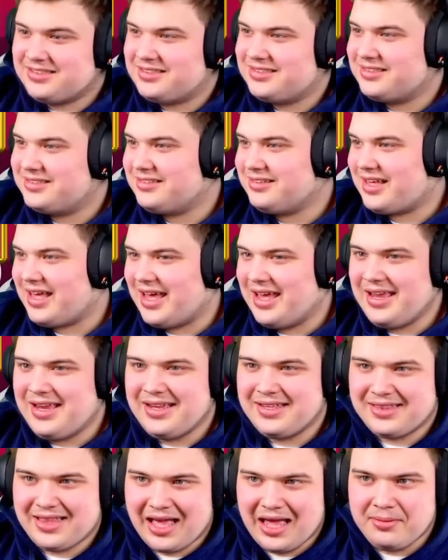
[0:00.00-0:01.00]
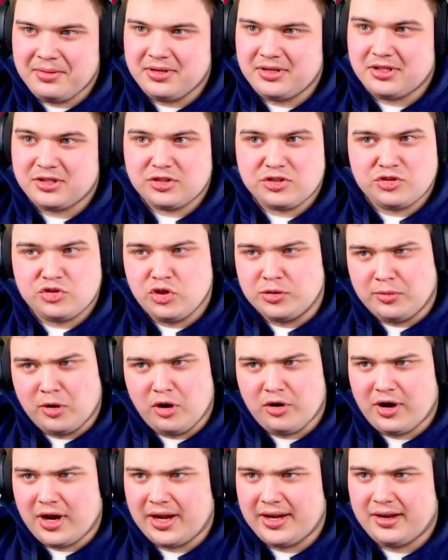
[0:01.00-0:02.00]
Okay, diamond. Two more
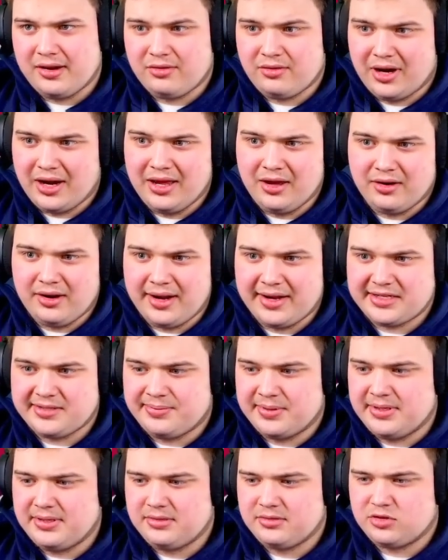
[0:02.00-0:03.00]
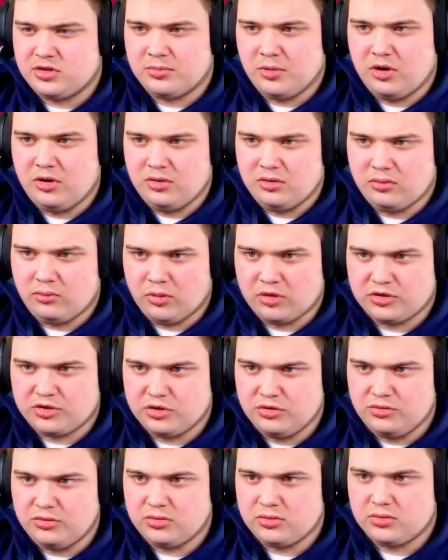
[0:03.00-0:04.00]
right right here on the next spin. Two more. One,
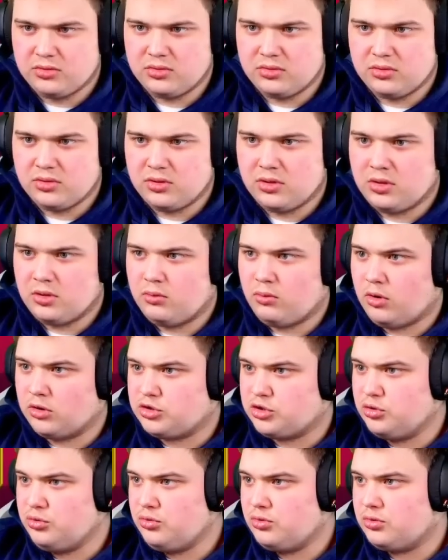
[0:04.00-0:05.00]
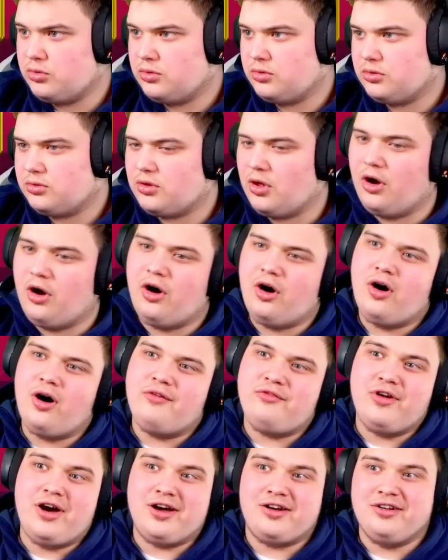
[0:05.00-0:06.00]
two. One, two. Oh, I
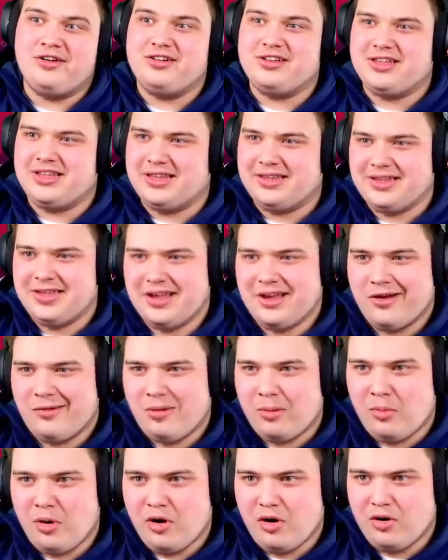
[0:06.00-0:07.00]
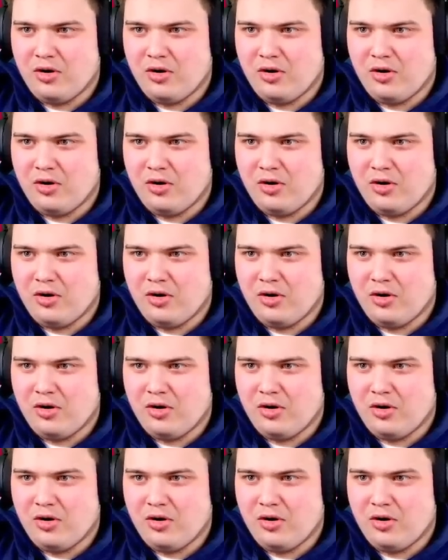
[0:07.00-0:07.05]
thought I called it then. One more.